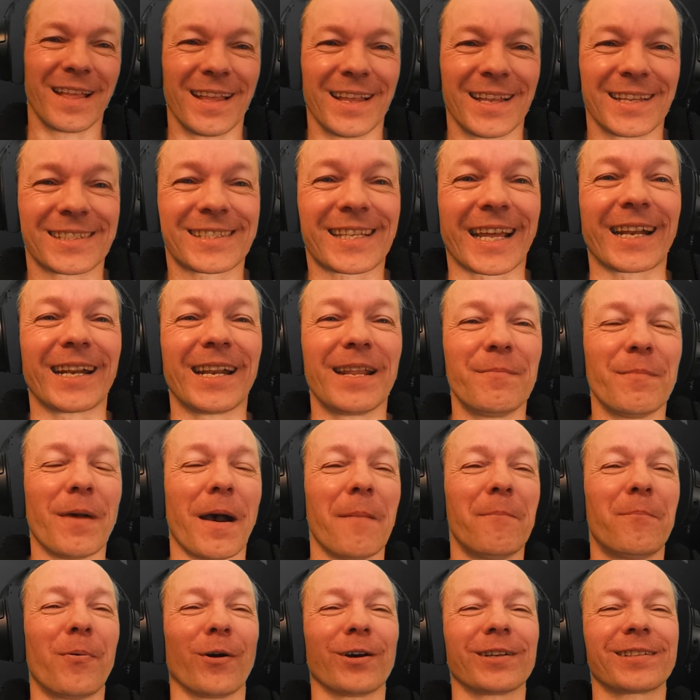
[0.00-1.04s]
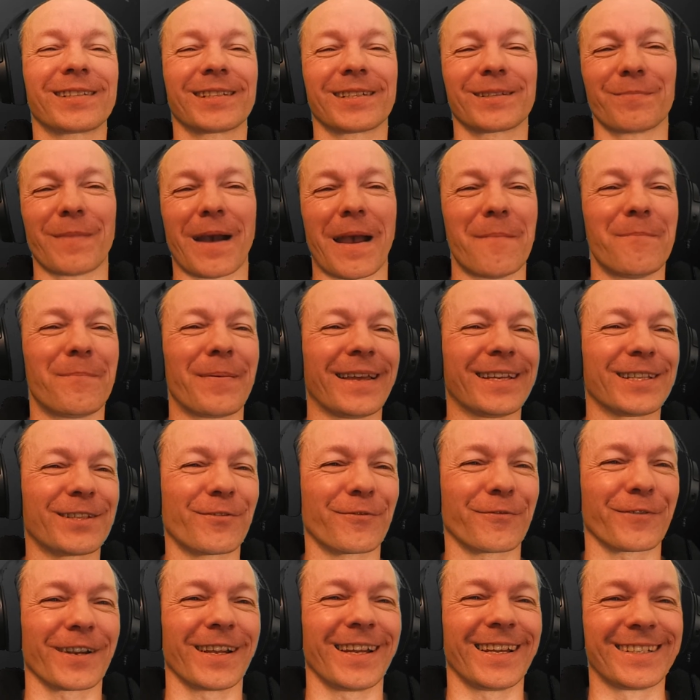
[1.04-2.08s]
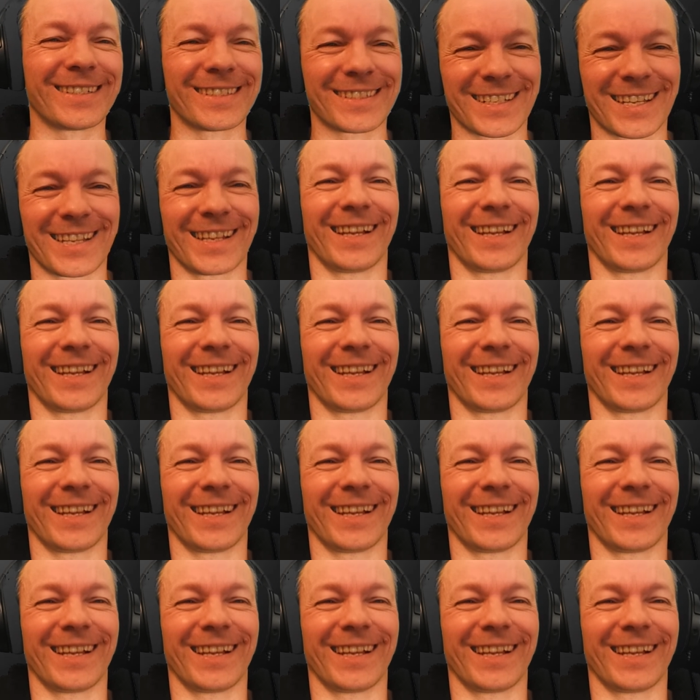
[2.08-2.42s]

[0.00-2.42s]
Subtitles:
Suddenly my boss is my best friend. Do